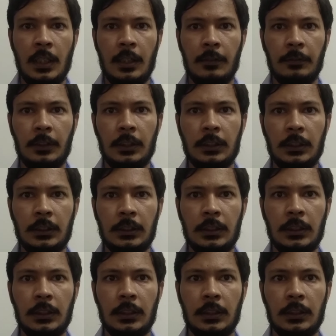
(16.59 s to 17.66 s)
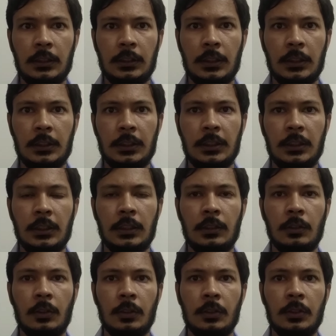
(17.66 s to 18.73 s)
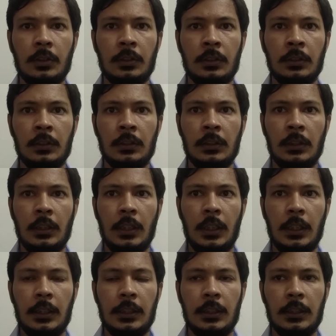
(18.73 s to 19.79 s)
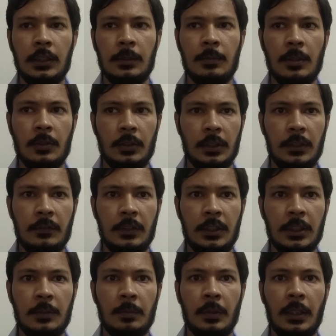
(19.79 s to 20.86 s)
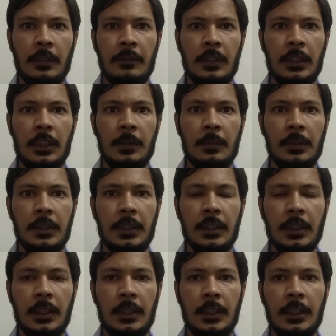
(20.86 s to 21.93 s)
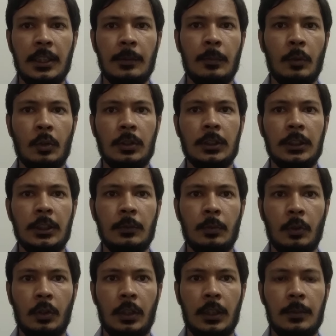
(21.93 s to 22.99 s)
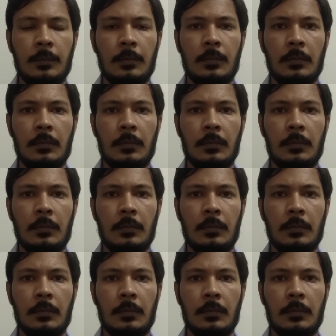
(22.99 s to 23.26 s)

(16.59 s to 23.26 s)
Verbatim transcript: After success, uh, searching a lot, I heard about Evision Private Limited and their Positive program.